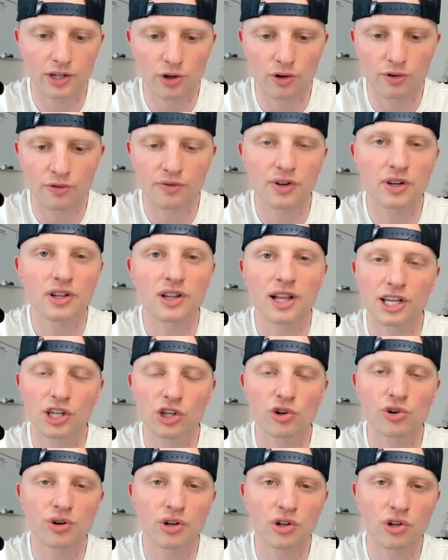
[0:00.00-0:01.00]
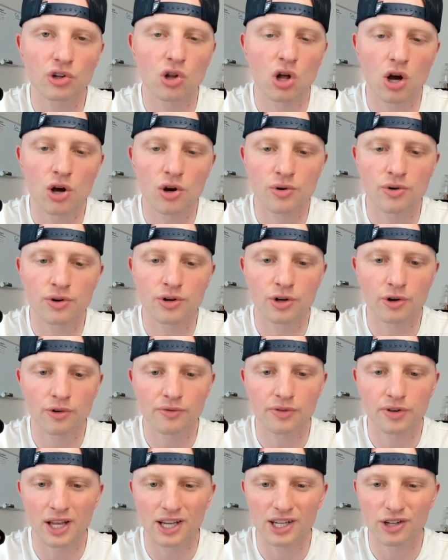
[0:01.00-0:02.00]
Don't feel like you're alone. Don't
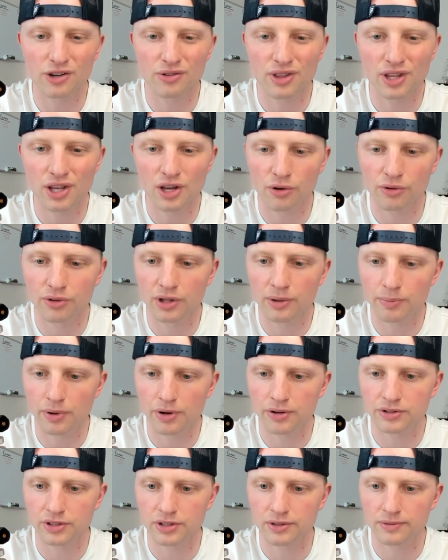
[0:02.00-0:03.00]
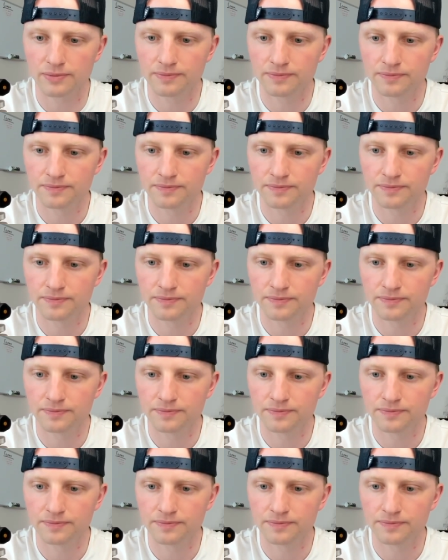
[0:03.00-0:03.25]
feel like you're the only person.